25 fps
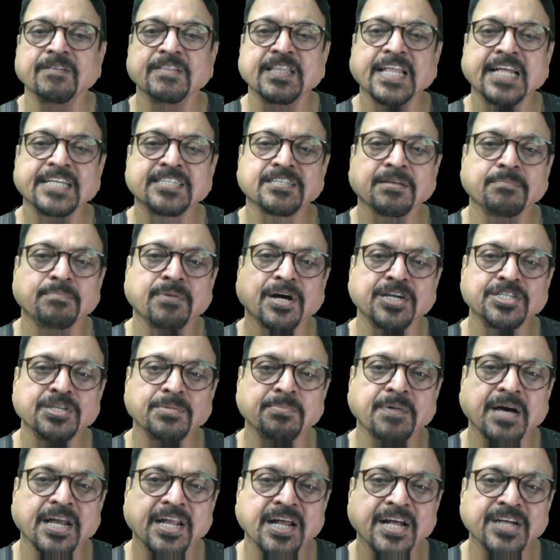the
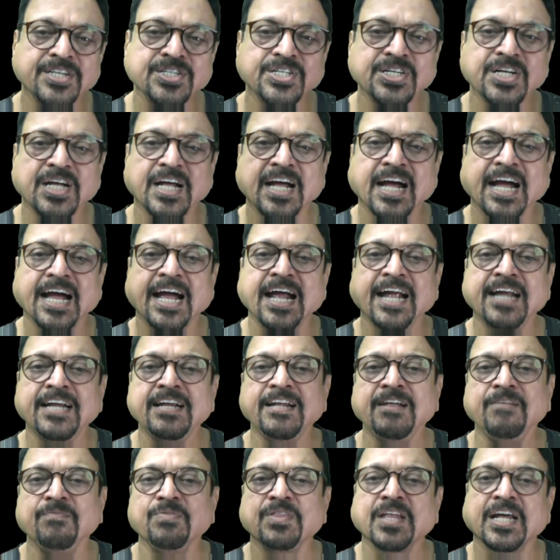Sambhaji Maharaj
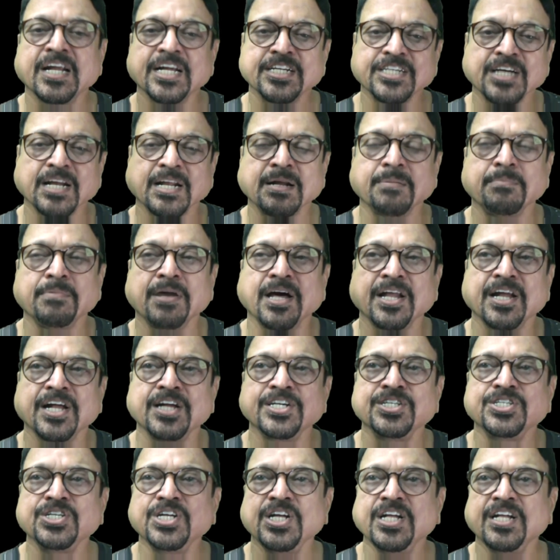and Rajaram
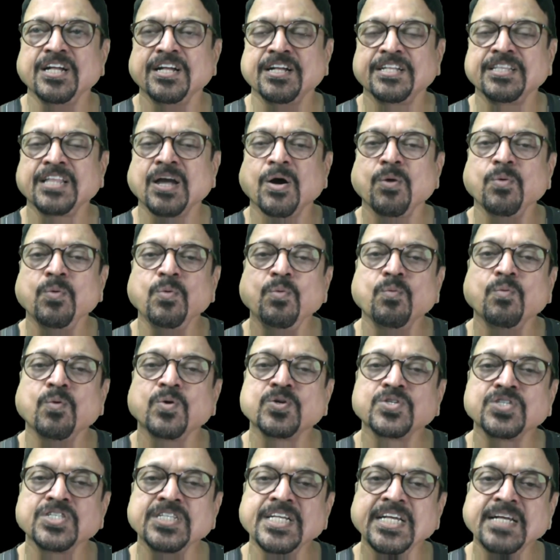Maharaj. Now
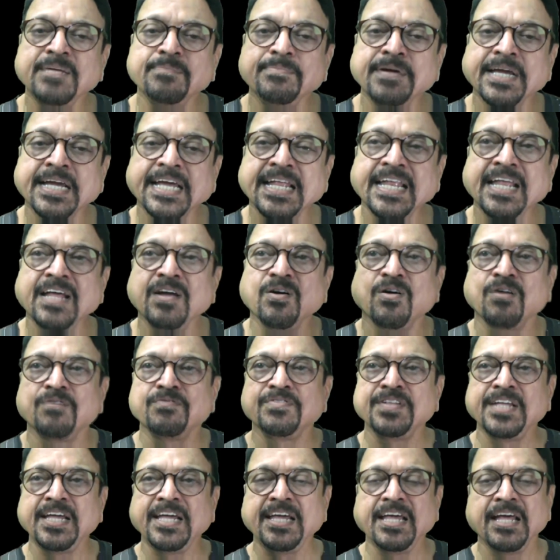was the beginning
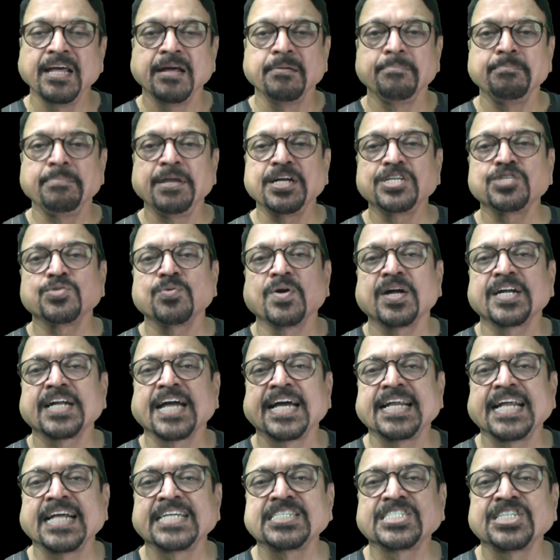of the Peshwa
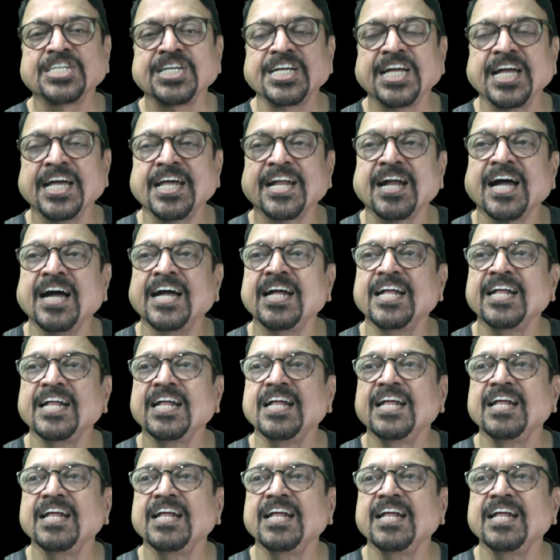dynasty era.